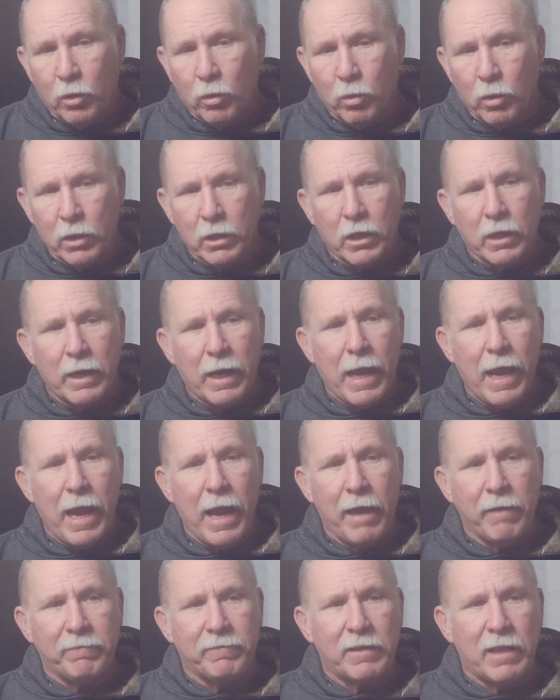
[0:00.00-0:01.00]
we're going to
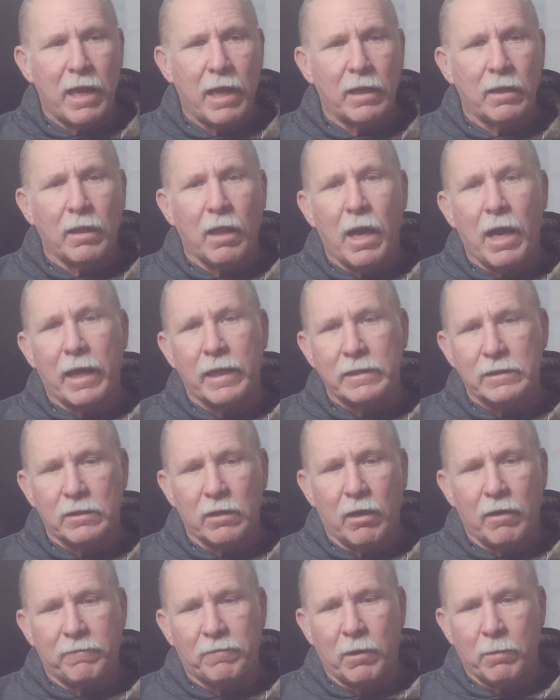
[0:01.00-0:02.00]
have 10 lines
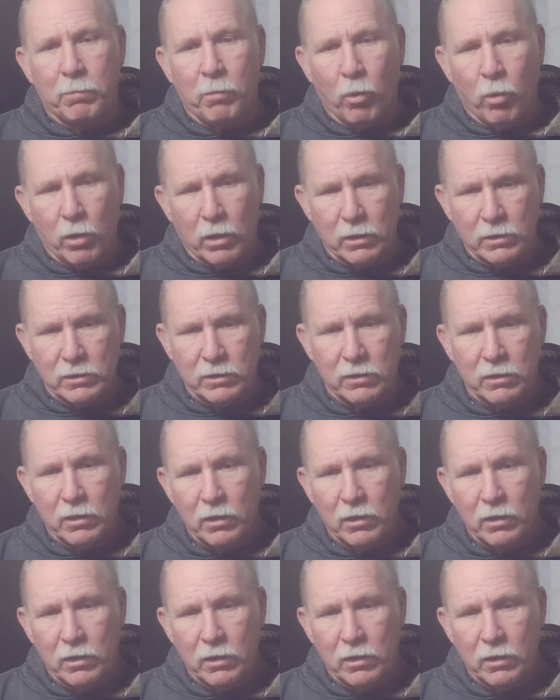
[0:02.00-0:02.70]
off our boards.